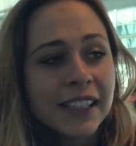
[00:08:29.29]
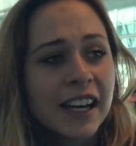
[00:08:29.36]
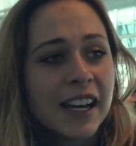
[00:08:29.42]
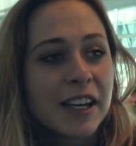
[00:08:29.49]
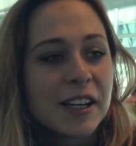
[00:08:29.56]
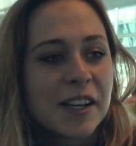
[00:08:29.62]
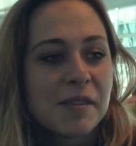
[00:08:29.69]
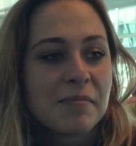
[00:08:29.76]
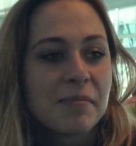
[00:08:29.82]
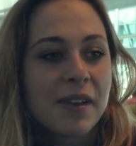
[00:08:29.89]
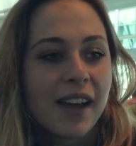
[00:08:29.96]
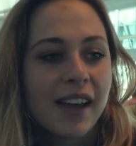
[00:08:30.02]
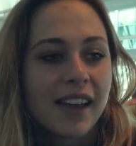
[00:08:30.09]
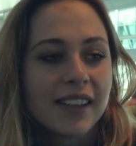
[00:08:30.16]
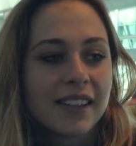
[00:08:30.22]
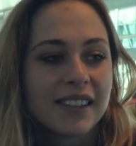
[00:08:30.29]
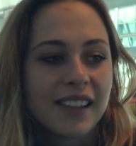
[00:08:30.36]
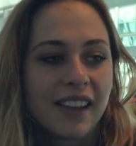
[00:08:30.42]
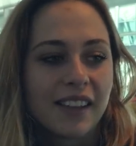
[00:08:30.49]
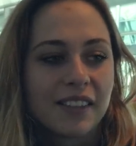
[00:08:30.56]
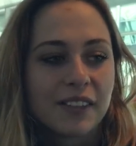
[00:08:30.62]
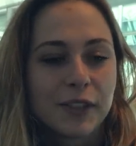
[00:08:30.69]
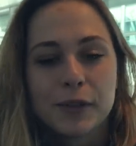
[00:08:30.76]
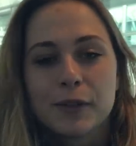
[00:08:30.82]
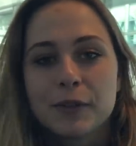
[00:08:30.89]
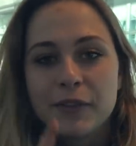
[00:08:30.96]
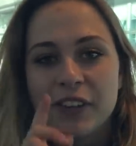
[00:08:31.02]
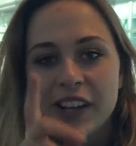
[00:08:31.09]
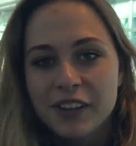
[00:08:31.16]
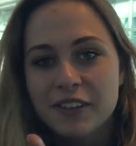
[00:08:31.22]
Um, and yeah, so
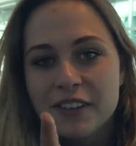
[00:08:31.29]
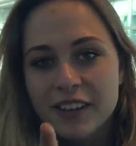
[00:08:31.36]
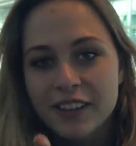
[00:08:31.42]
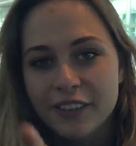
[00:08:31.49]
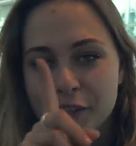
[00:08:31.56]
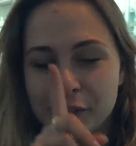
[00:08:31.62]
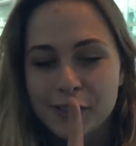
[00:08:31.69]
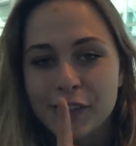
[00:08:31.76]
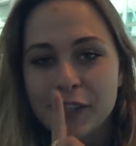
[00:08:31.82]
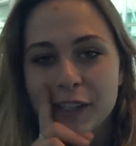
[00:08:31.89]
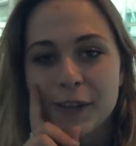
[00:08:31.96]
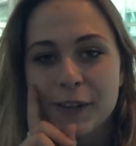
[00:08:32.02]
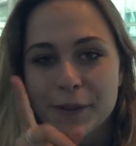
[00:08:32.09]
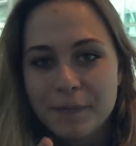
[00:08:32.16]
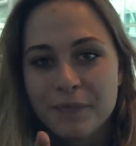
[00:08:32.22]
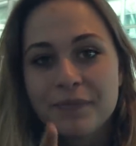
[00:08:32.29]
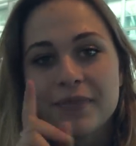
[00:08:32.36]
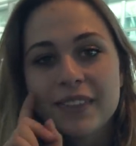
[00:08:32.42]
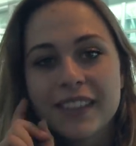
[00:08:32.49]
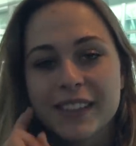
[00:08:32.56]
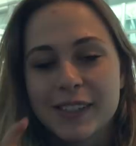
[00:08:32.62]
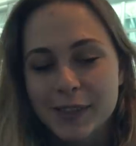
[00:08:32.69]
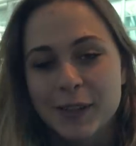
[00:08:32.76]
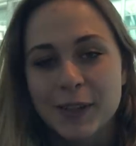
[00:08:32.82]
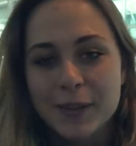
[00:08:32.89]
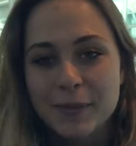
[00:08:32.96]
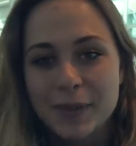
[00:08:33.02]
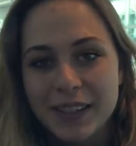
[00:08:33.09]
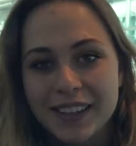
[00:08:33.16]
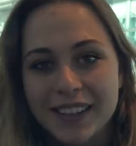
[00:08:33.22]
while longer race video, this is going
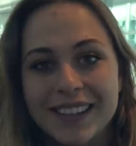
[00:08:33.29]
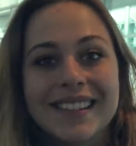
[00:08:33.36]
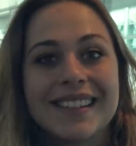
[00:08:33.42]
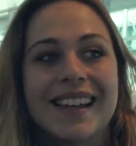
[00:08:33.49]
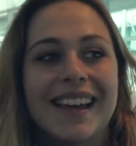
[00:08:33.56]
to be it.